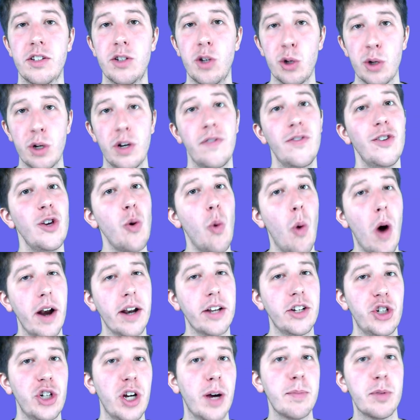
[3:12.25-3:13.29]
so that if you want
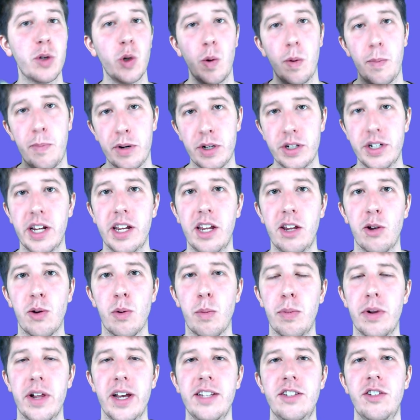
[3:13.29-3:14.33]
to jump to a
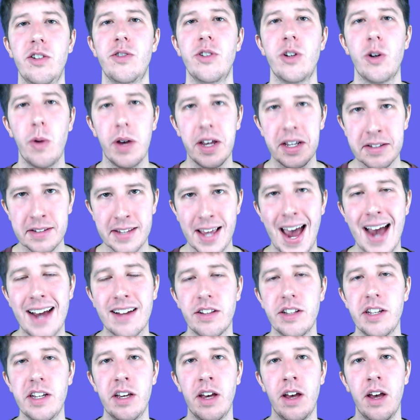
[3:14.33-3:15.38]
particular place, you'll know
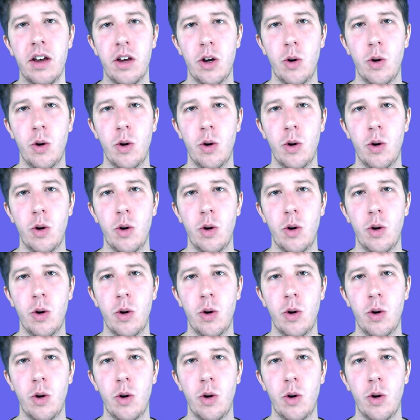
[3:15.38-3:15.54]
exactly